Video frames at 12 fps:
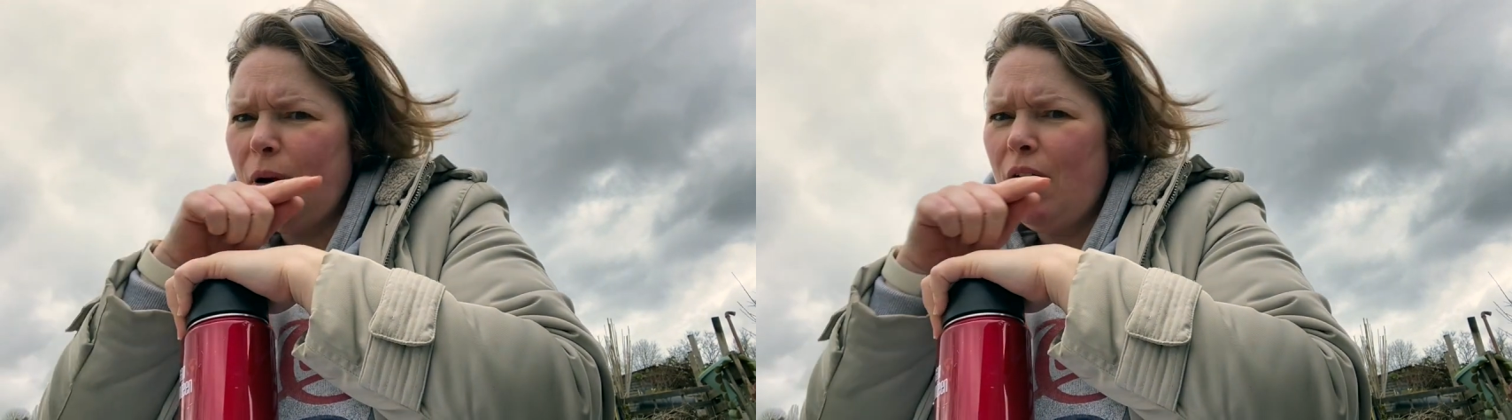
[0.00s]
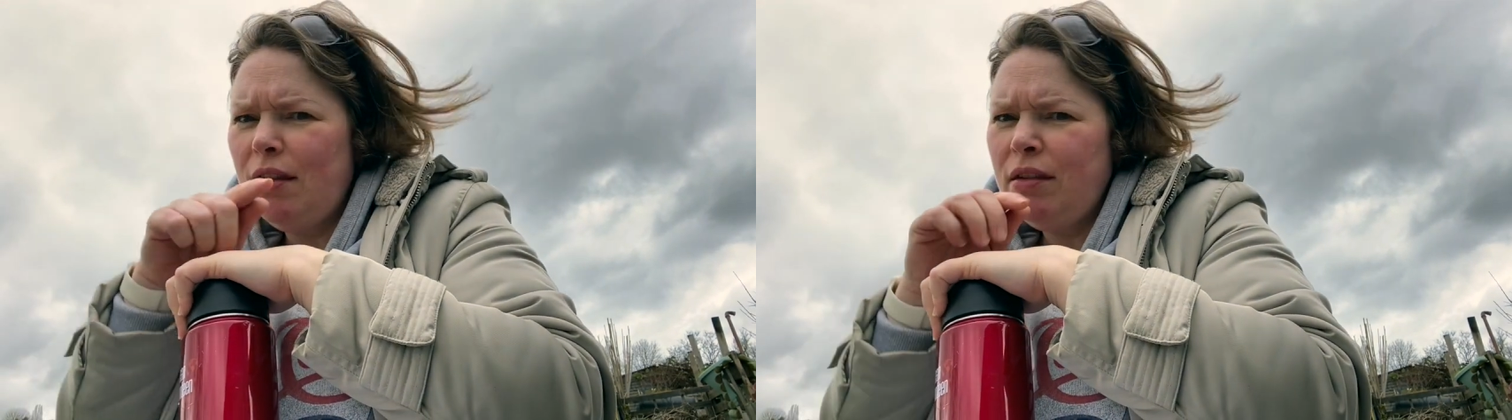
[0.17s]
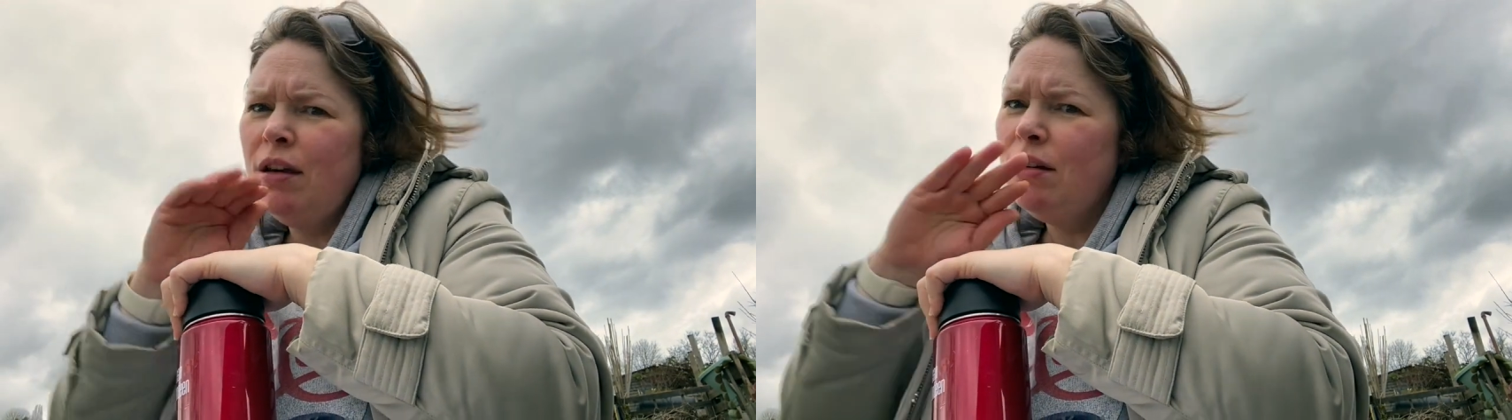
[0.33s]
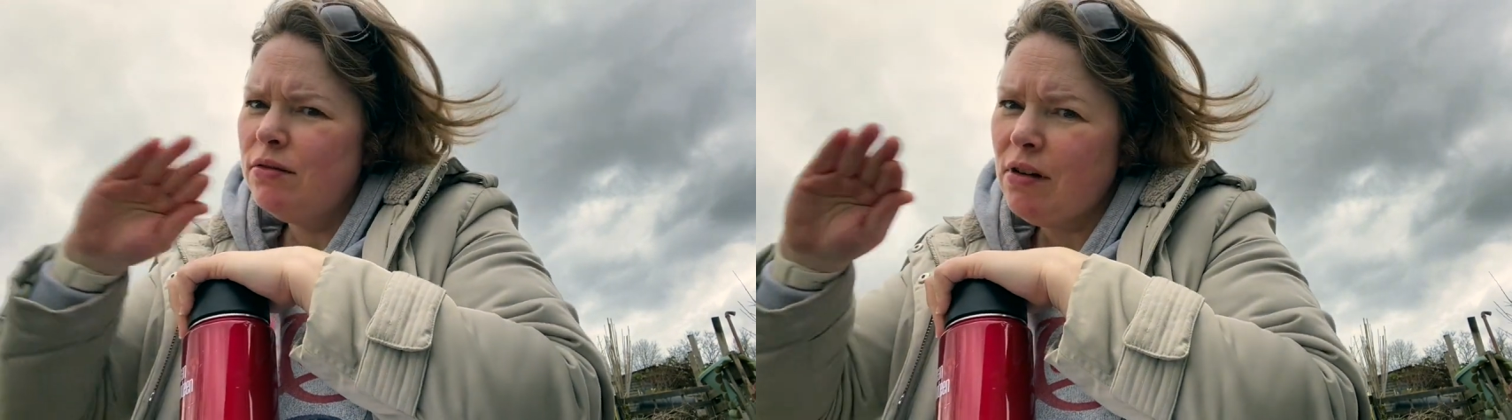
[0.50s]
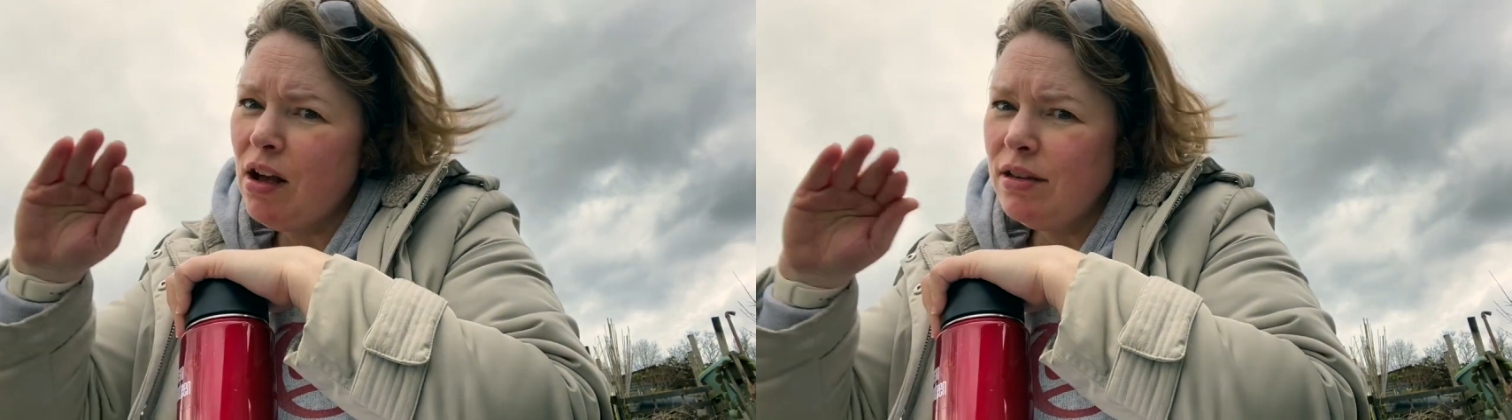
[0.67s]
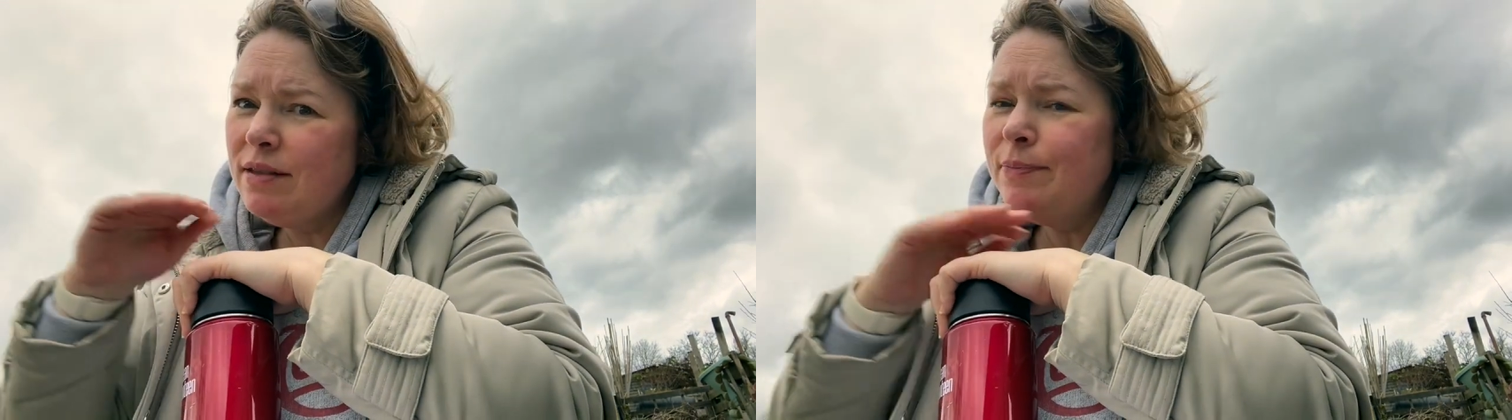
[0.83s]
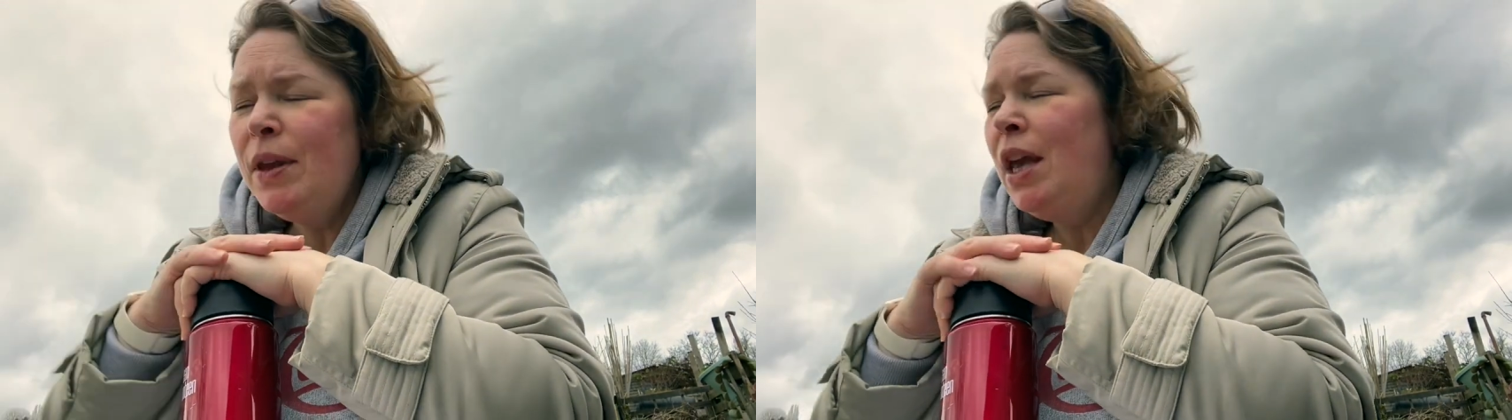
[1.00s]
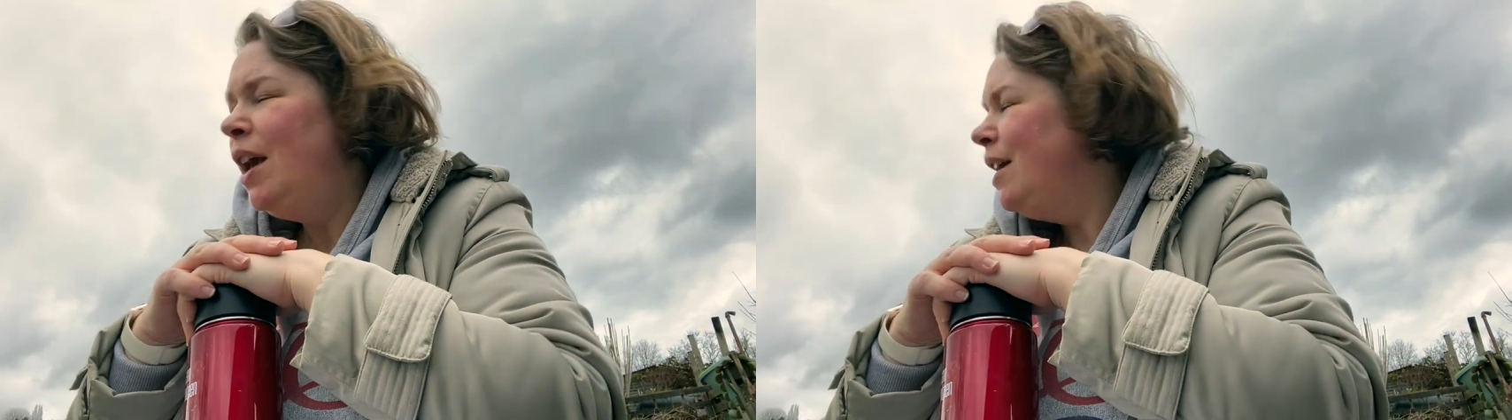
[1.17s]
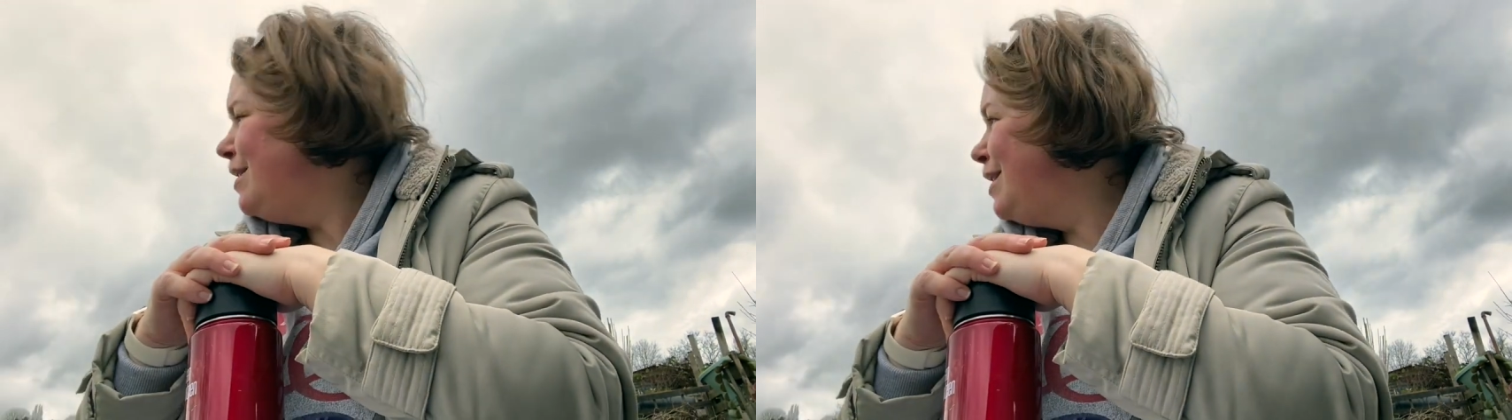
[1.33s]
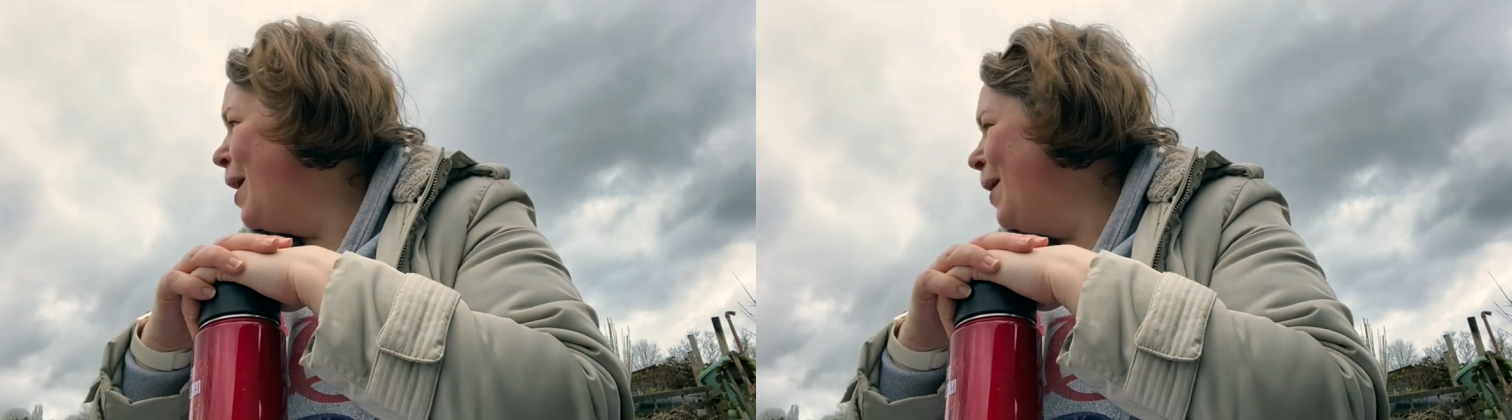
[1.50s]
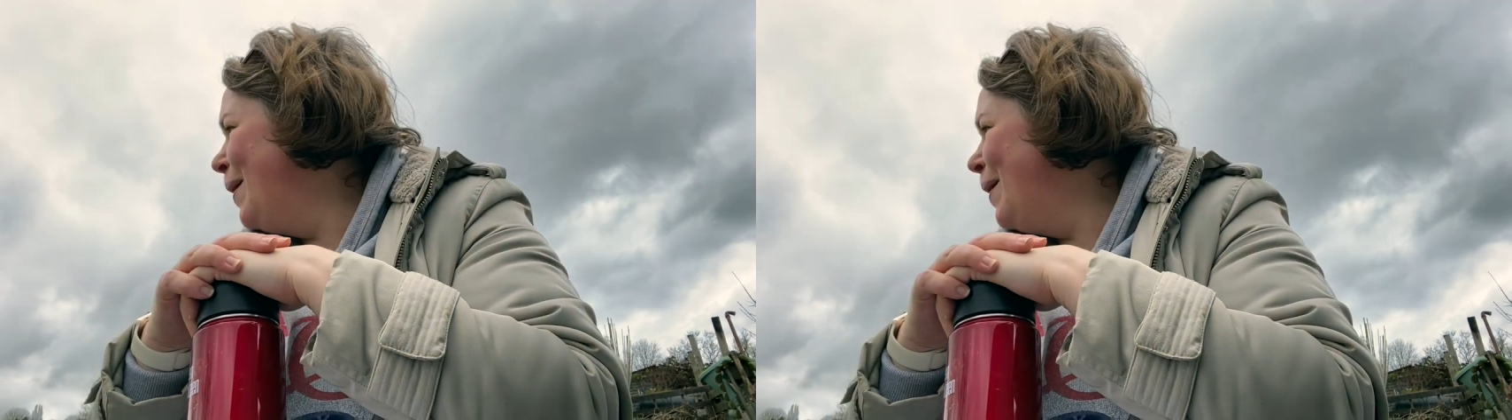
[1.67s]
path, grass. So